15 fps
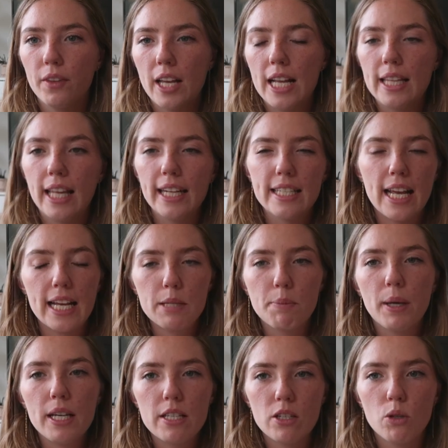it like takes
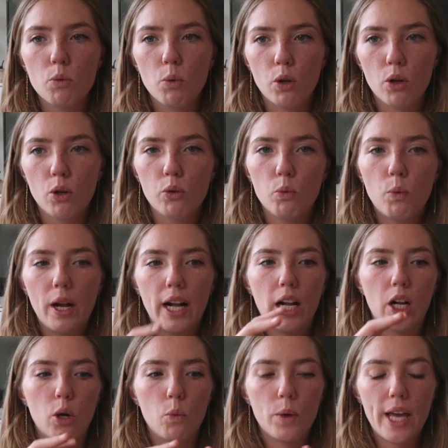place in a world
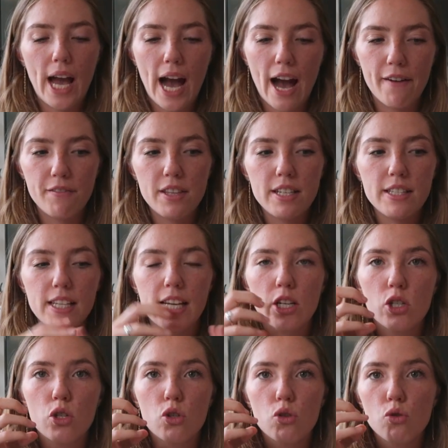where we have this
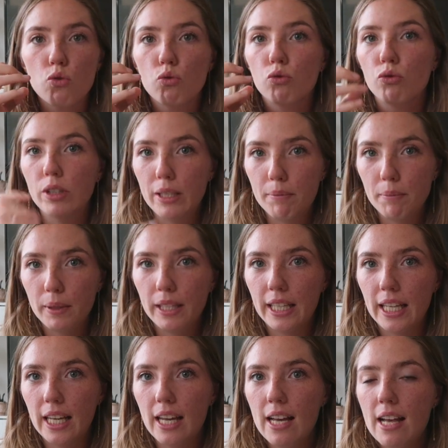
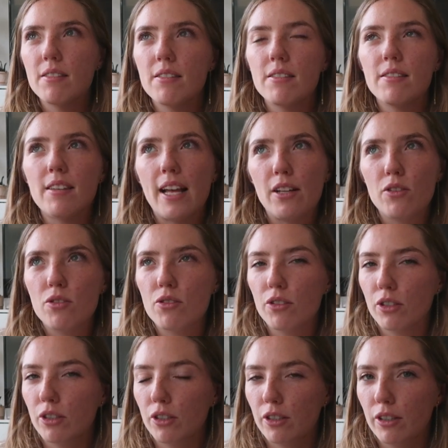extremely
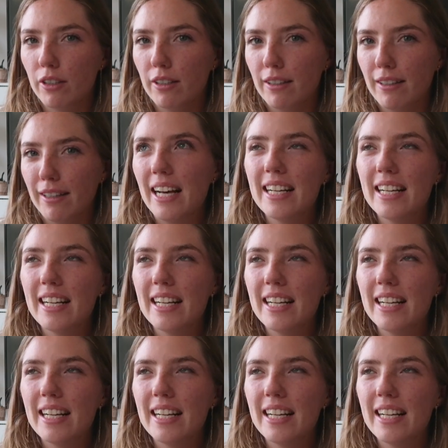censored,